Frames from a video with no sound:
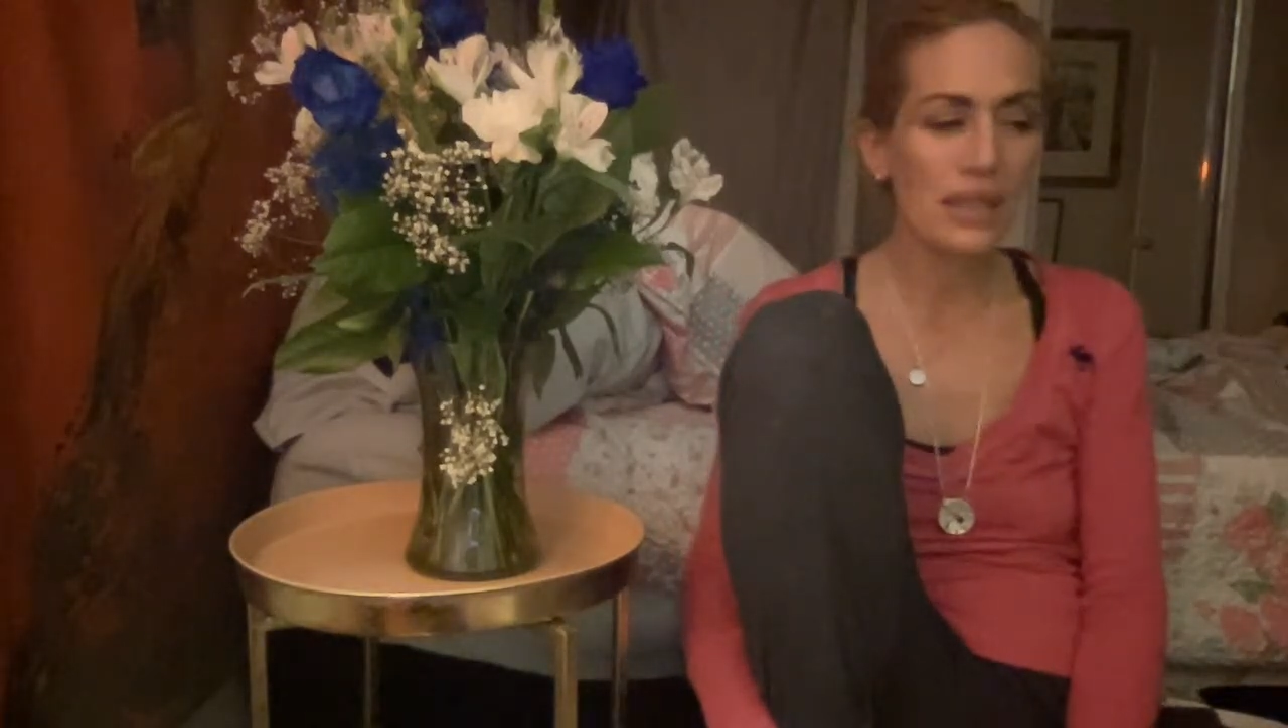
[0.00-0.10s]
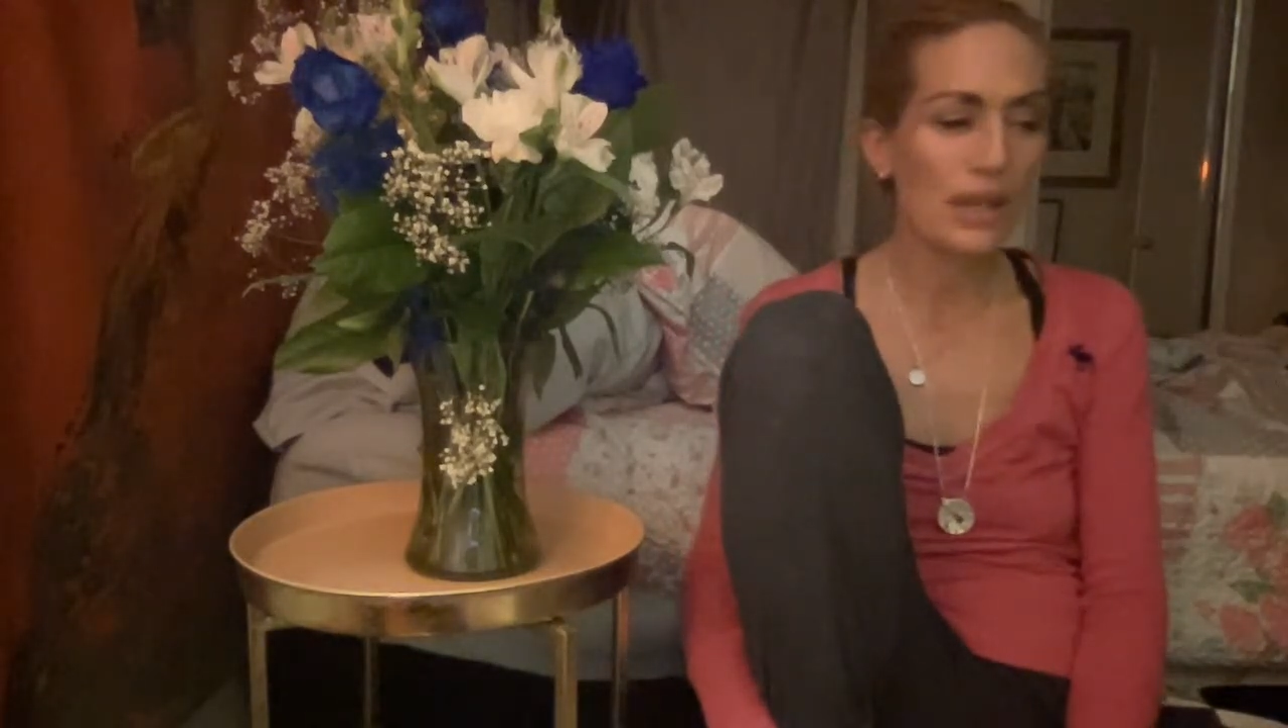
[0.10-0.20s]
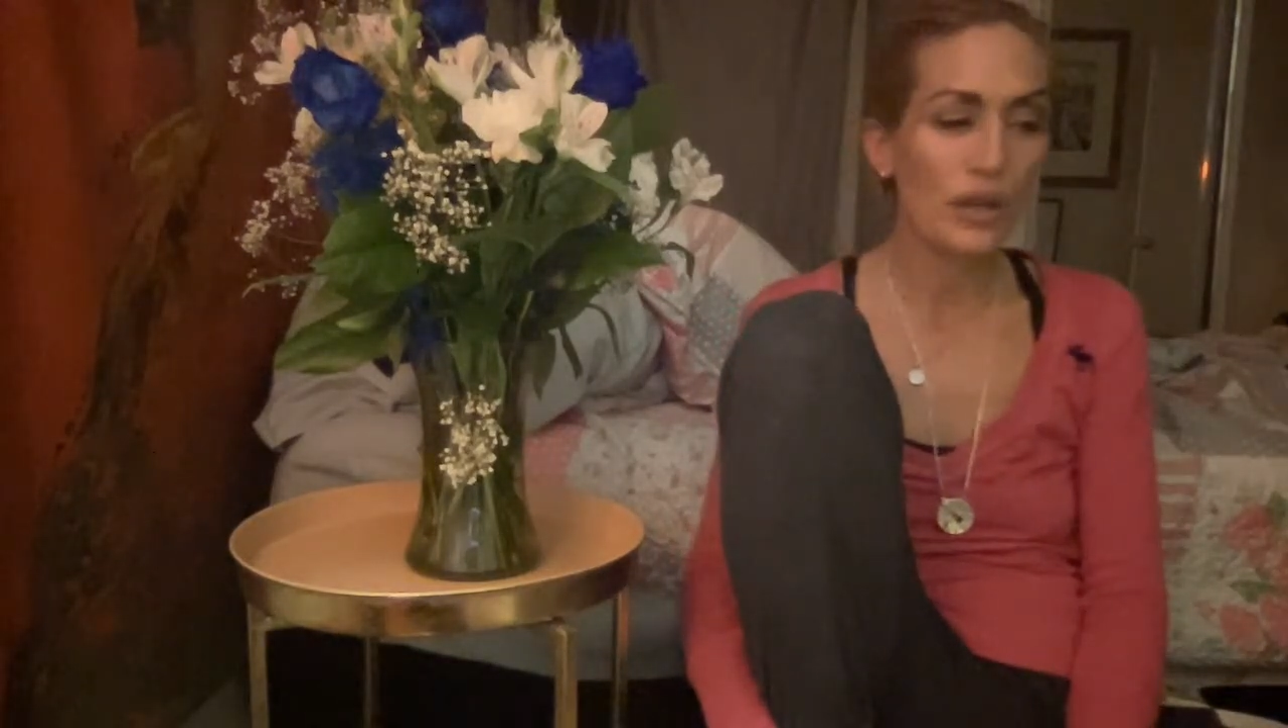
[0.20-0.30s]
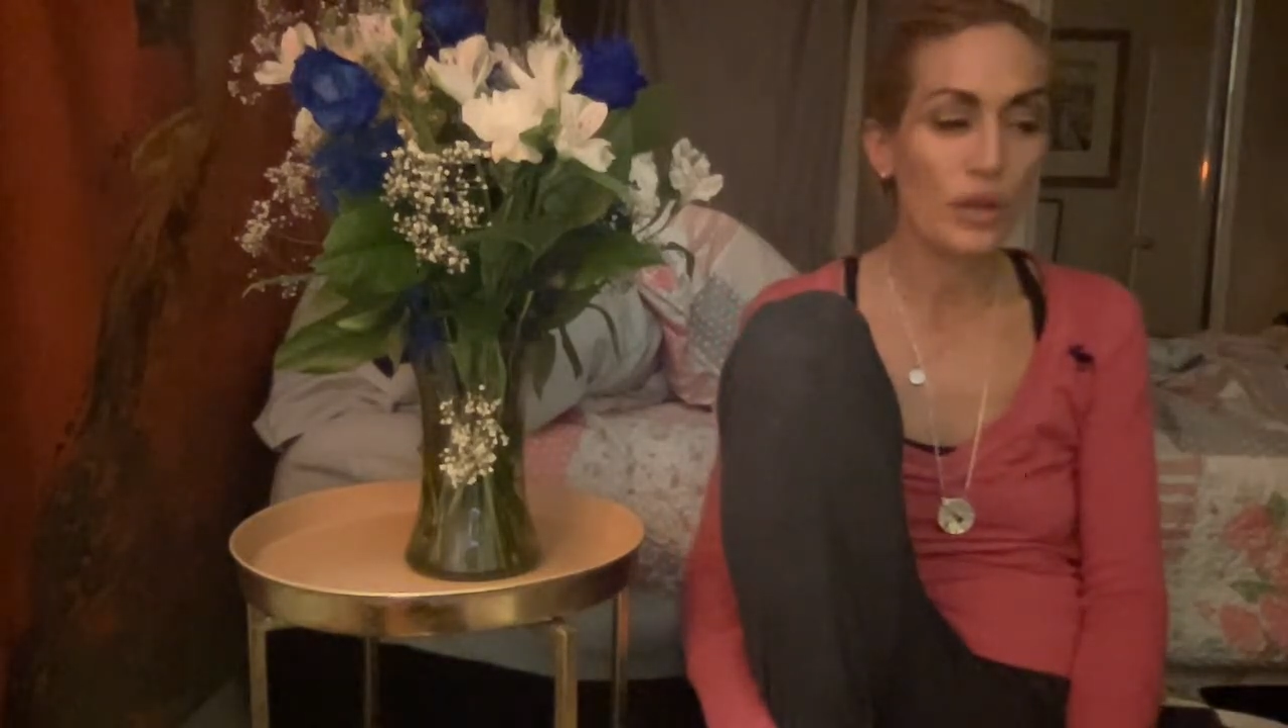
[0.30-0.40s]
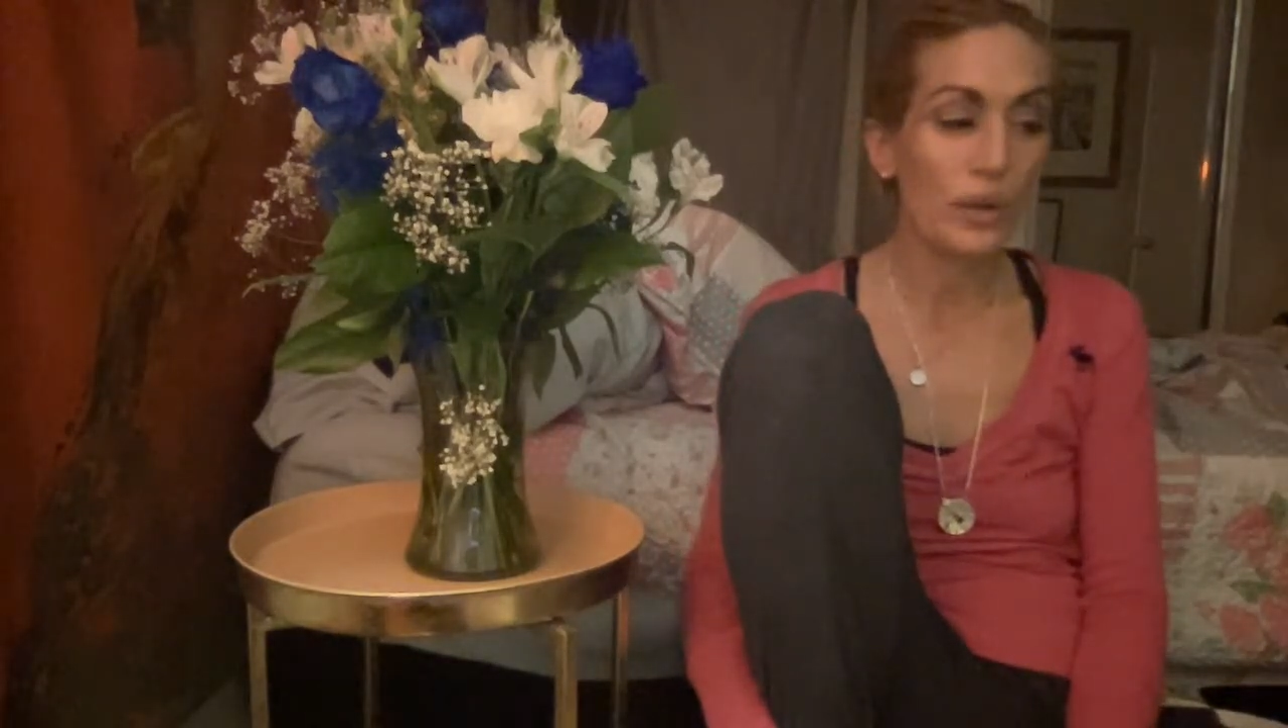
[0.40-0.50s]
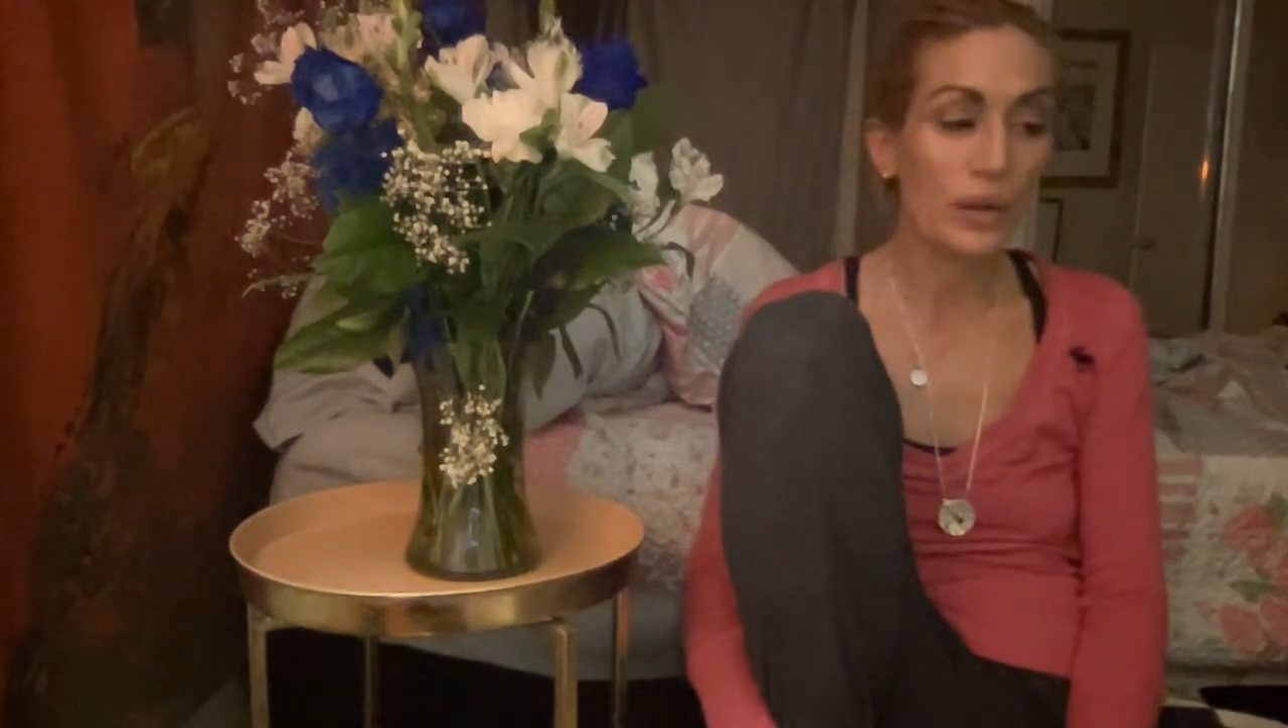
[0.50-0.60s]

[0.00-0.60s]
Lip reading: I knew I